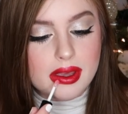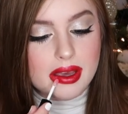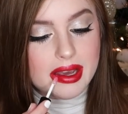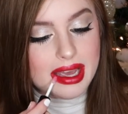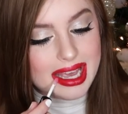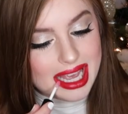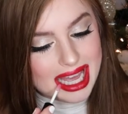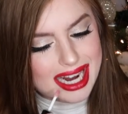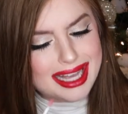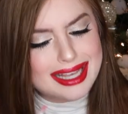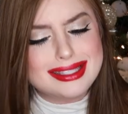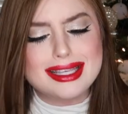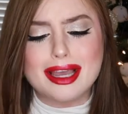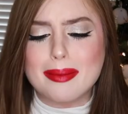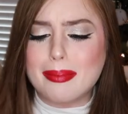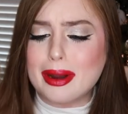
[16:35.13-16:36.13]
Okay, it kind of
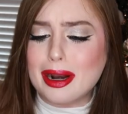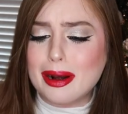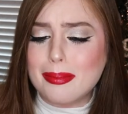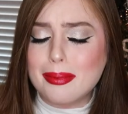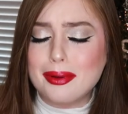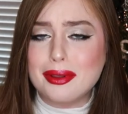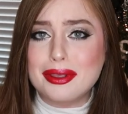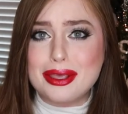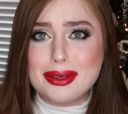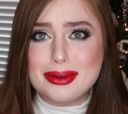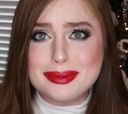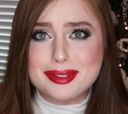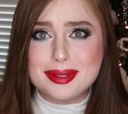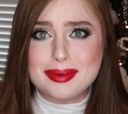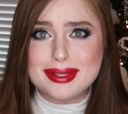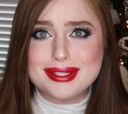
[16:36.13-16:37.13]
has like a purple
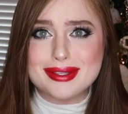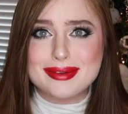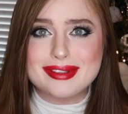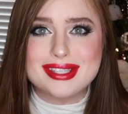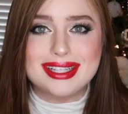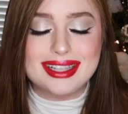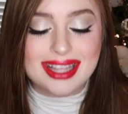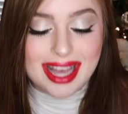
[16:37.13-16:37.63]
hue to it, so it's a